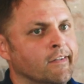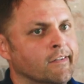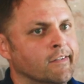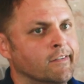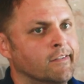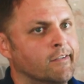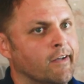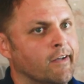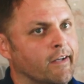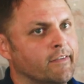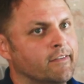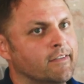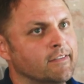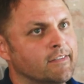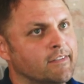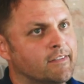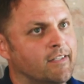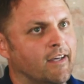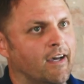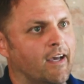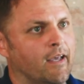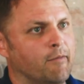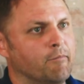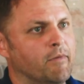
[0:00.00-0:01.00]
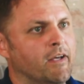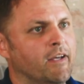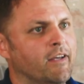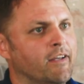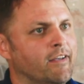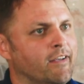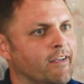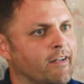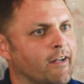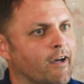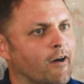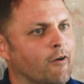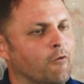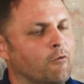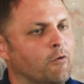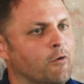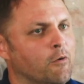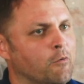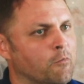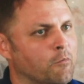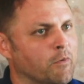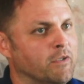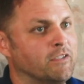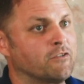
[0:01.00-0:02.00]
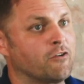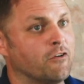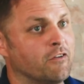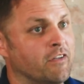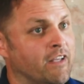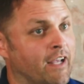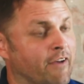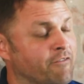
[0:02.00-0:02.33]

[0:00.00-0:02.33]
So at this time, we certainly